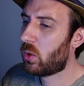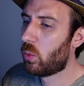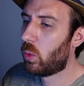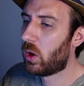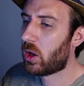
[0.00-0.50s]

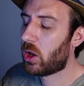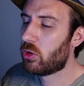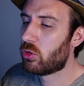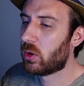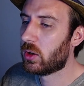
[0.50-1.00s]

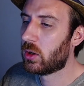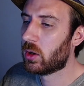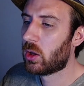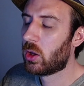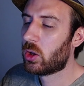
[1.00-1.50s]

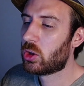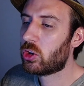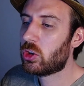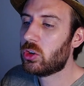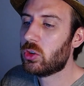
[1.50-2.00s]
100
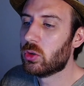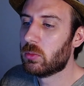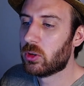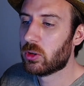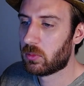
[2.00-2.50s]

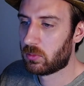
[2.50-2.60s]
cubed.